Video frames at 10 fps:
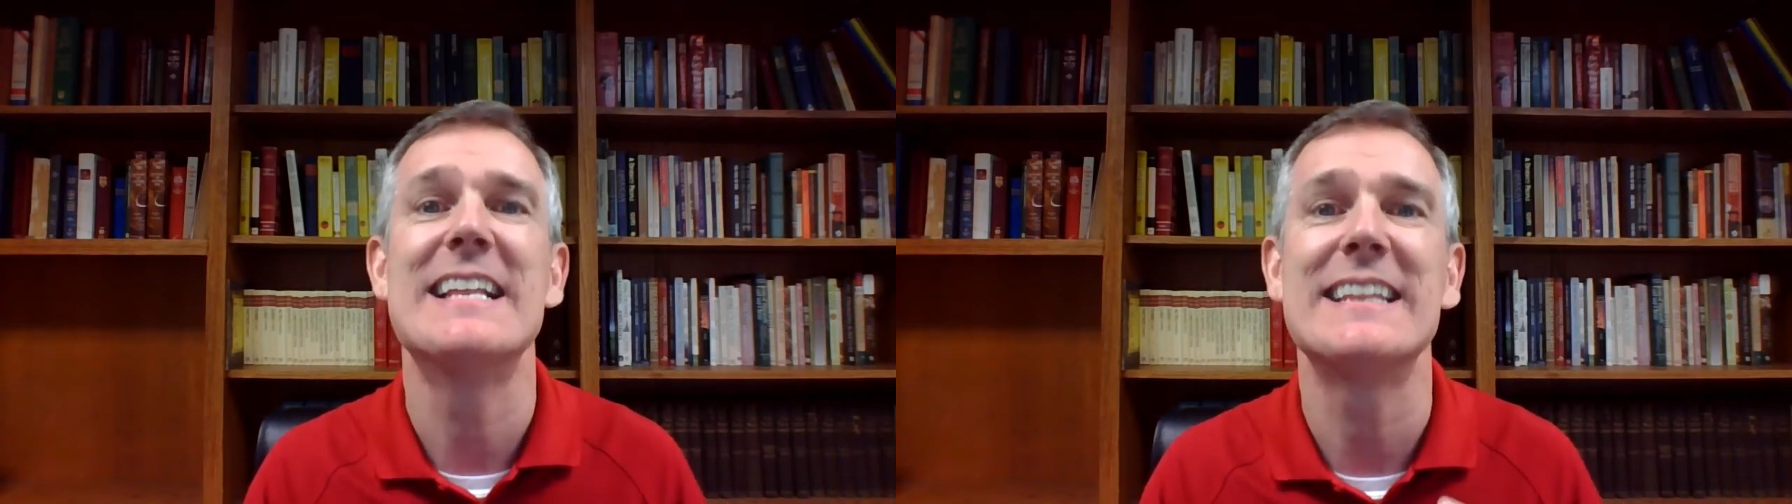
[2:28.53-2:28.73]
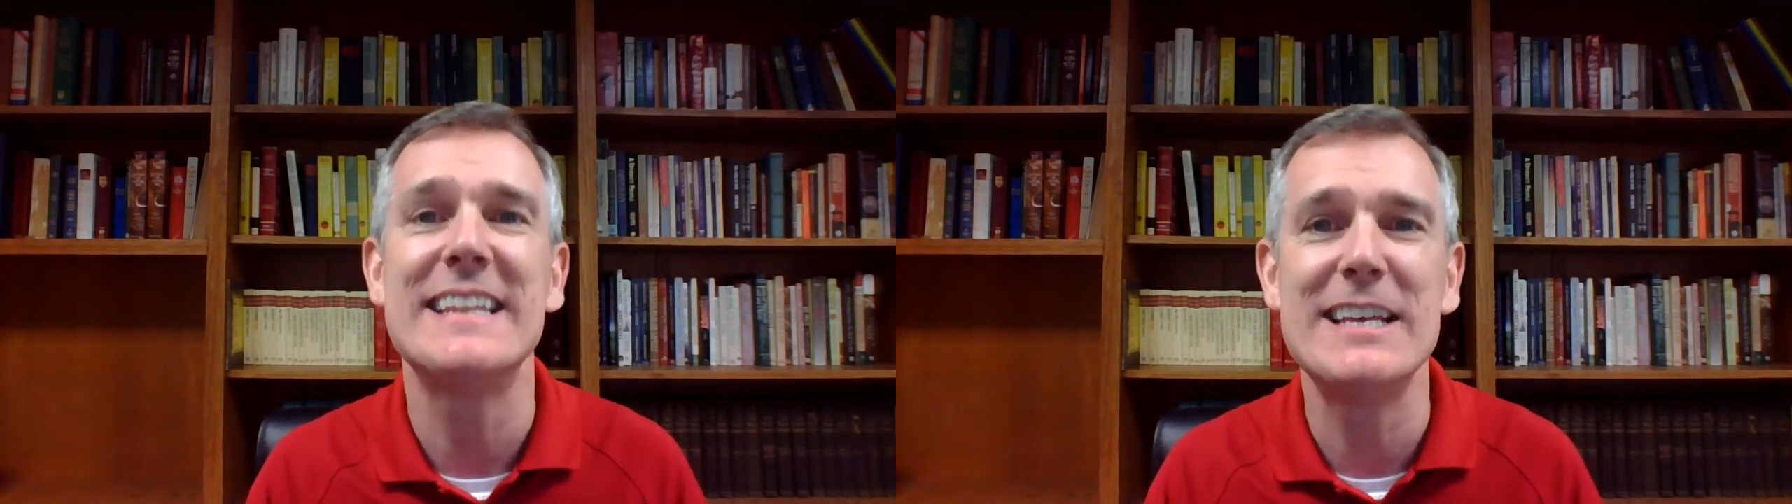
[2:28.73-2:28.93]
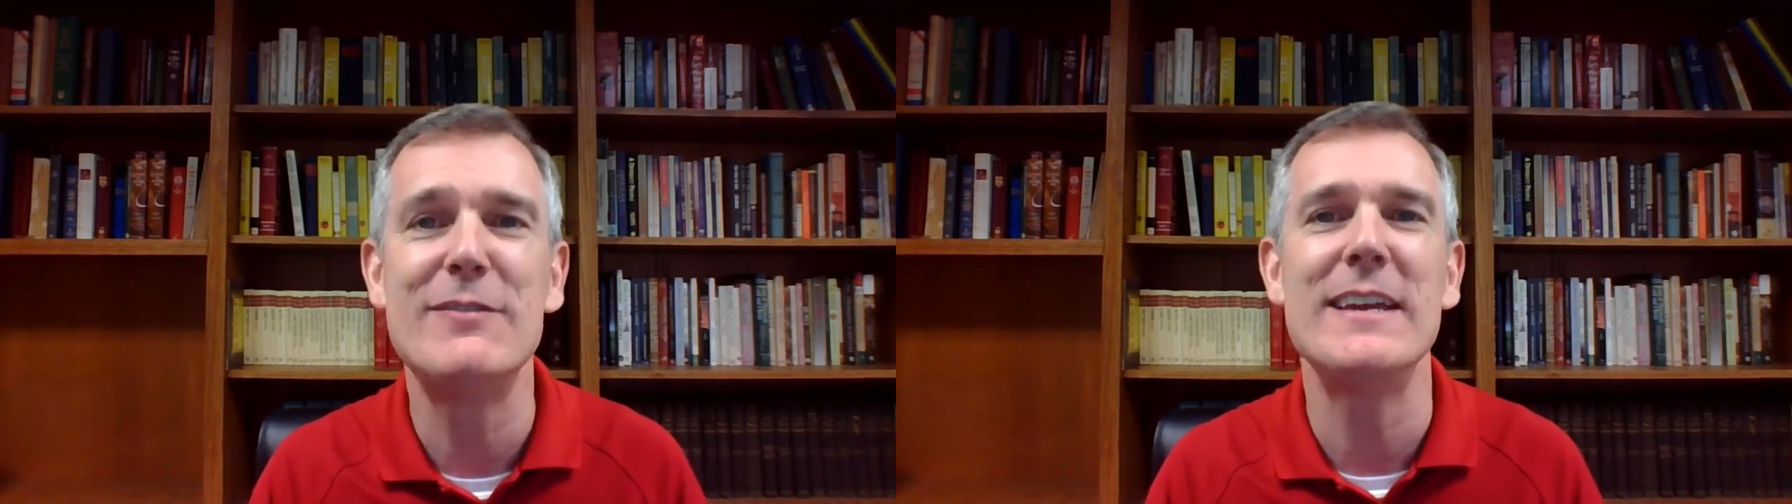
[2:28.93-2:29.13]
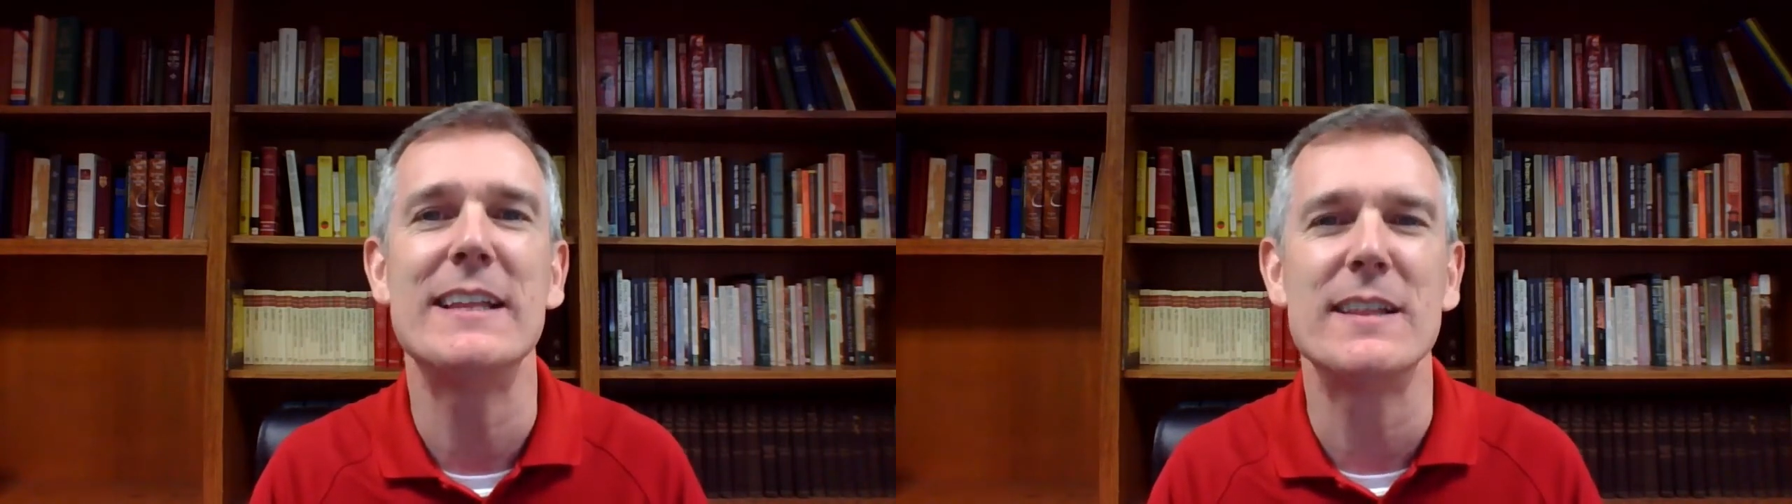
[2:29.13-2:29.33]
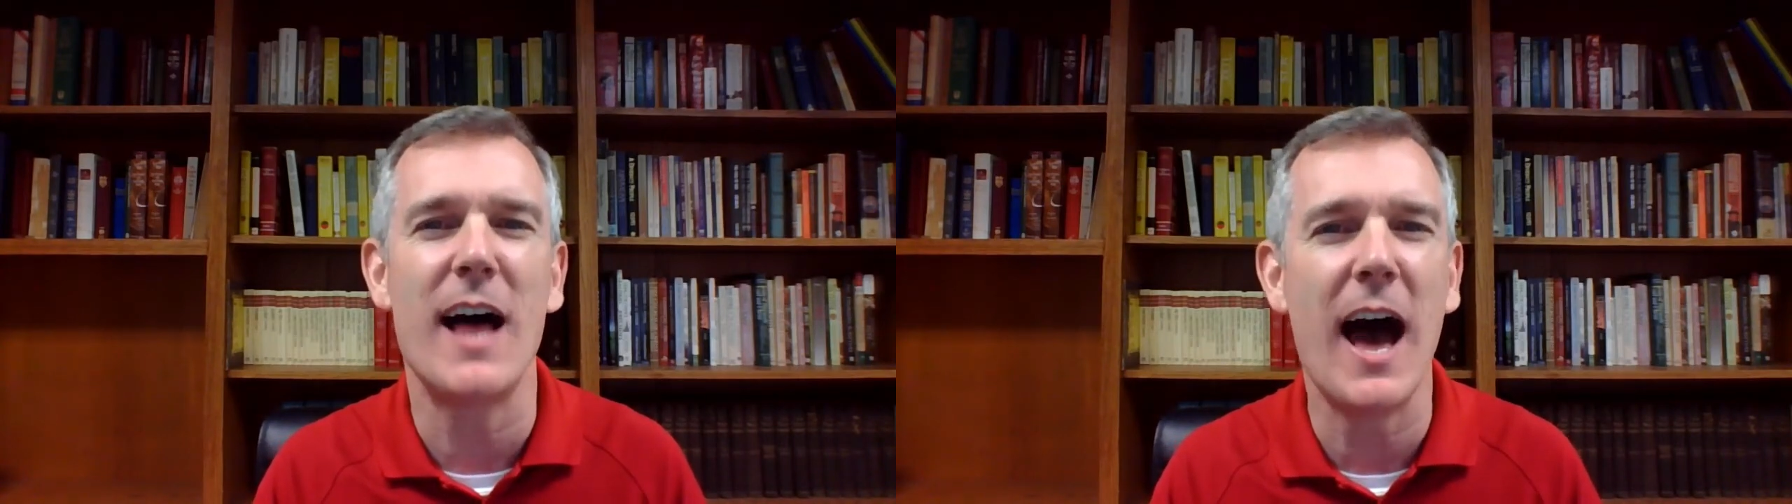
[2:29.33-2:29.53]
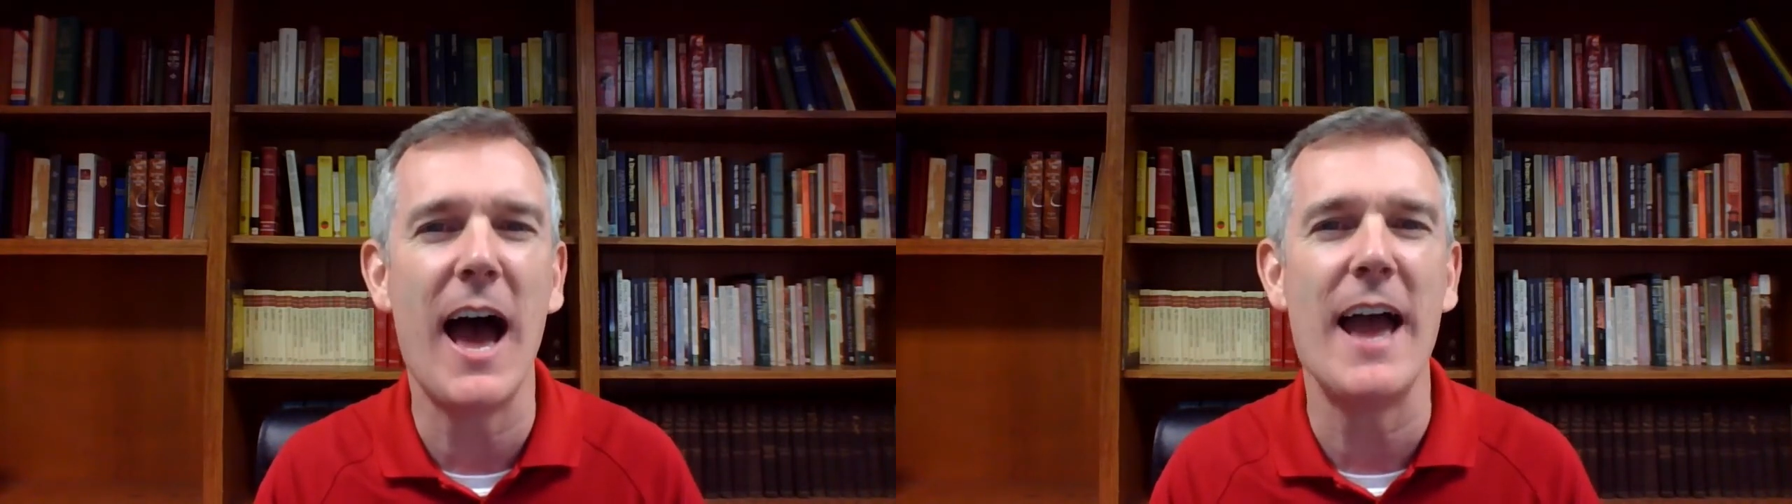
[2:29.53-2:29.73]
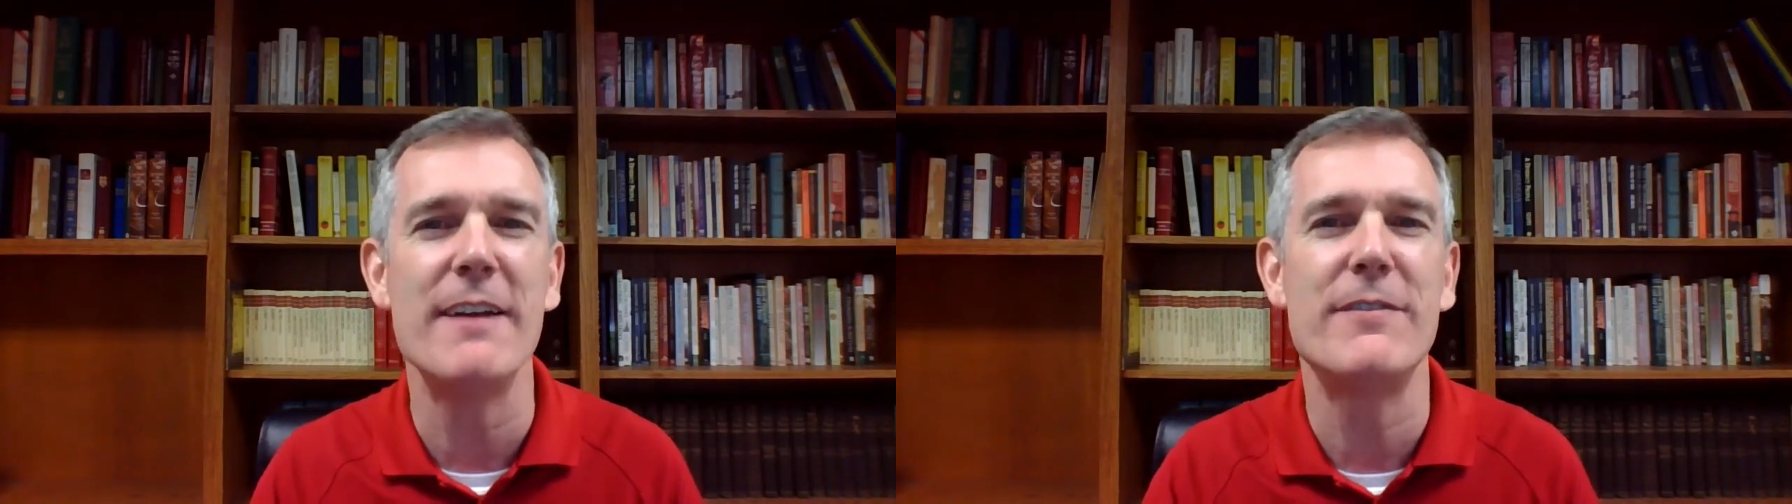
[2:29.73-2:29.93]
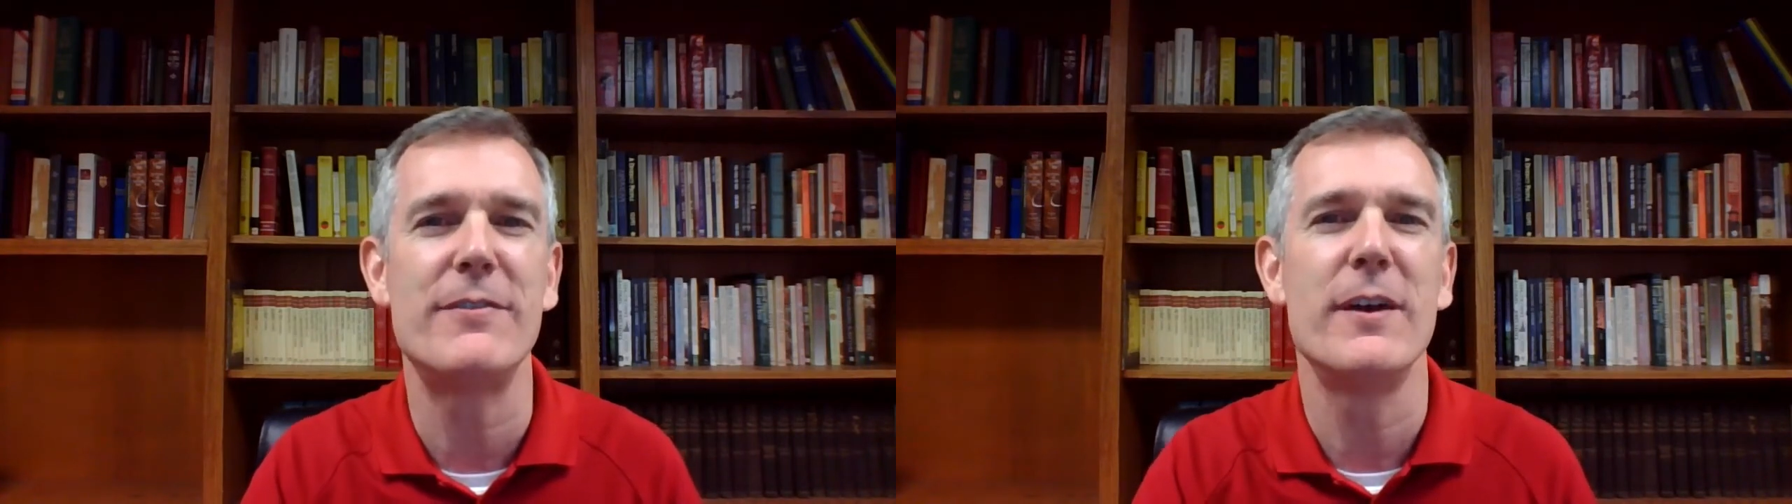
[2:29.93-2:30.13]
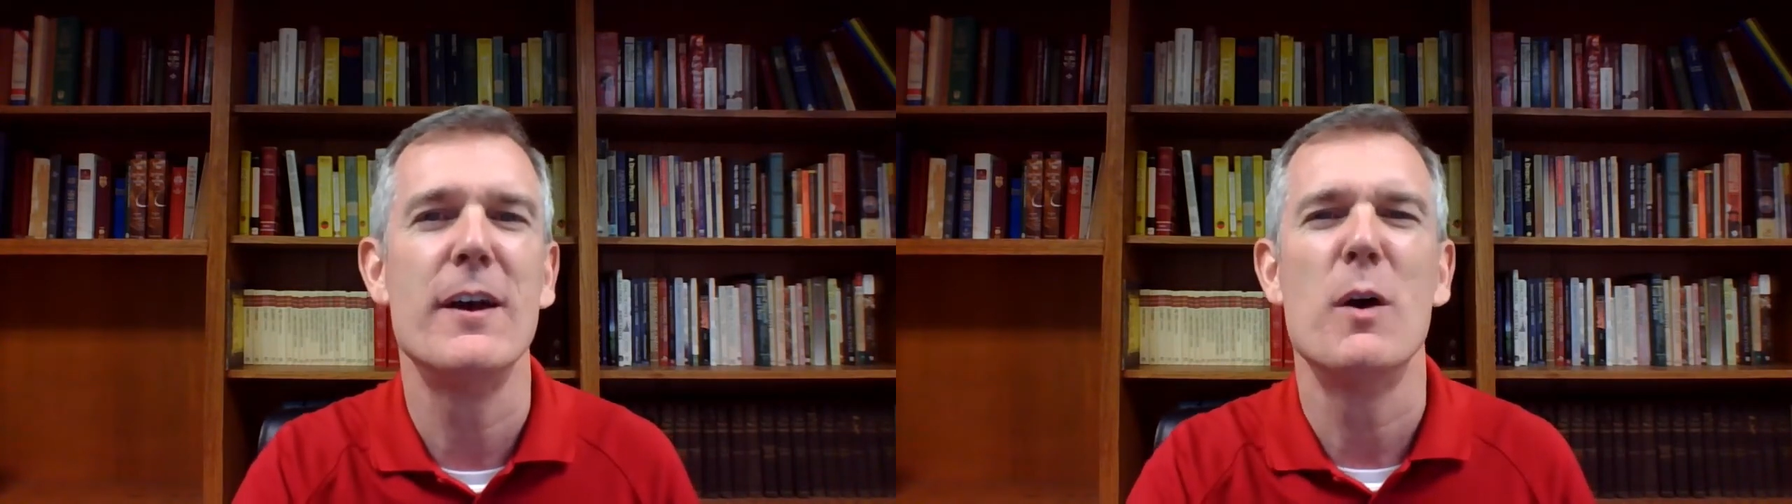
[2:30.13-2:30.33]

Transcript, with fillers: living life